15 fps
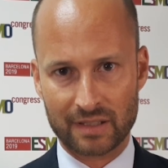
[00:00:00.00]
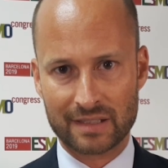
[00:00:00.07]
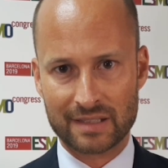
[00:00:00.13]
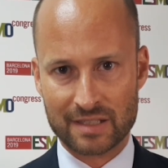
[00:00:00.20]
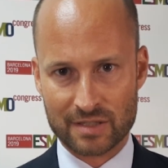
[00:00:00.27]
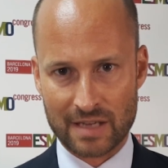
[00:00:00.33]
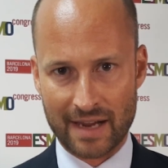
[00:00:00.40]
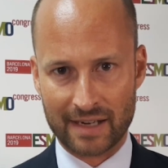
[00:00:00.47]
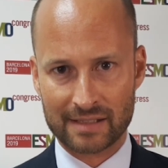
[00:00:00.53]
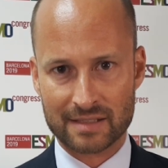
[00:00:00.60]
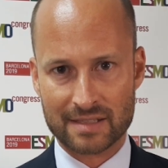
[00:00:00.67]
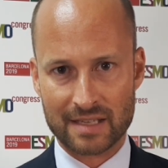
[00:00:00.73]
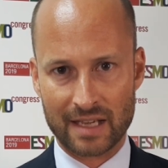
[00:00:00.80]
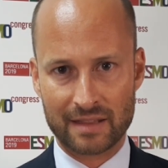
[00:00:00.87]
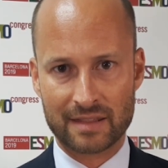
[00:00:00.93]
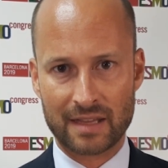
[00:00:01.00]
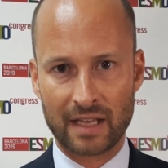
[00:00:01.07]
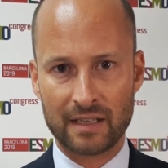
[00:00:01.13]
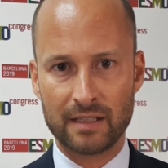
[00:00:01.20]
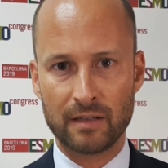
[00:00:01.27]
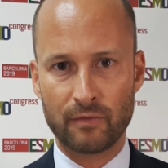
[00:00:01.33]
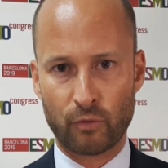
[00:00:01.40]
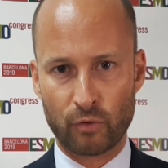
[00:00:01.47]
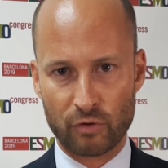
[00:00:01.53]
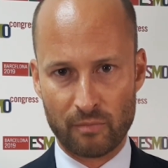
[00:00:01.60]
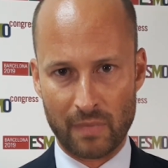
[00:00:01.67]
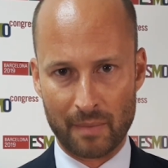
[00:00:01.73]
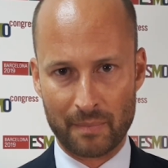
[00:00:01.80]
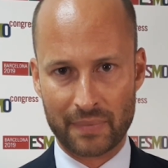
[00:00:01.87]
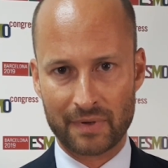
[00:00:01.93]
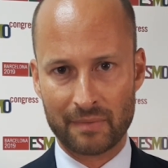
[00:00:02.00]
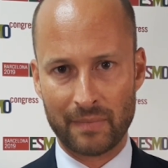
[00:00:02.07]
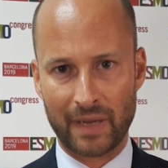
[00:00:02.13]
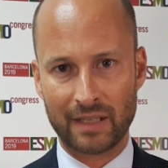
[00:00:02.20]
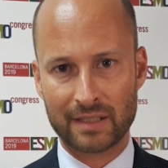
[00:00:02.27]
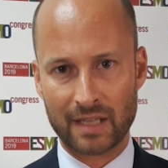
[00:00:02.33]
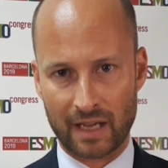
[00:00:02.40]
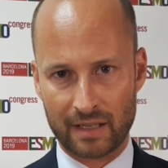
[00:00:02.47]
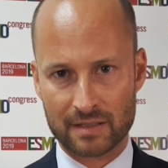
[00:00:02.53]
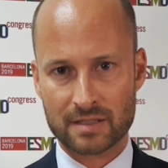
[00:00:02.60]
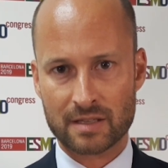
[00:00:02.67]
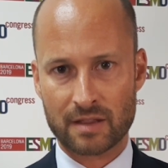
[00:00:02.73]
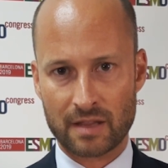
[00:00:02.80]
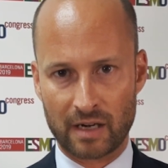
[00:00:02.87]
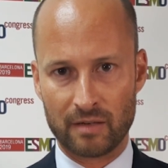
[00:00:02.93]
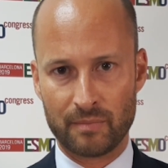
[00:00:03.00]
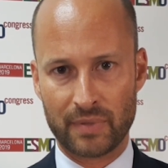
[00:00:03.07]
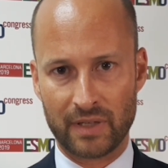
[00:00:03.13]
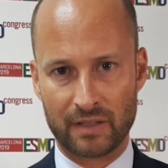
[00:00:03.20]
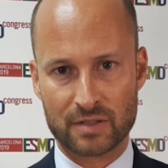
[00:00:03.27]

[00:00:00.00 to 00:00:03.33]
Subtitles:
cycles, and then nivolumab maintains therapy.